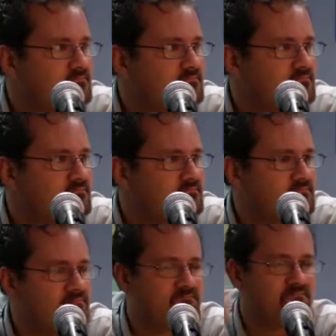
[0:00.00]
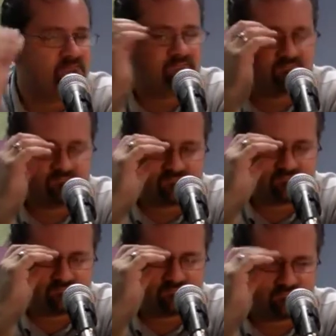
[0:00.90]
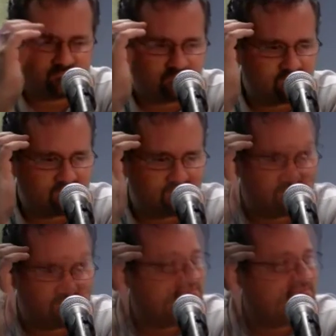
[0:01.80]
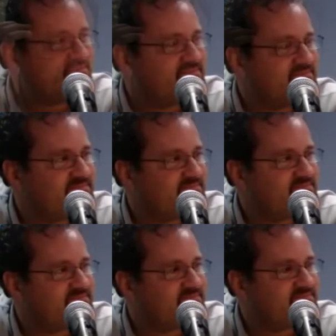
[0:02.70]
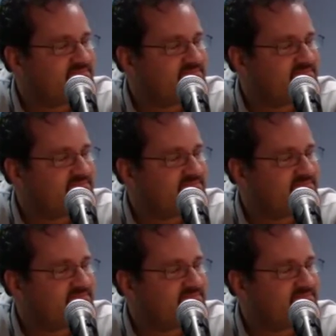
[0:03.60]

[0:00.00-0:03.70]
This person isn't speaking.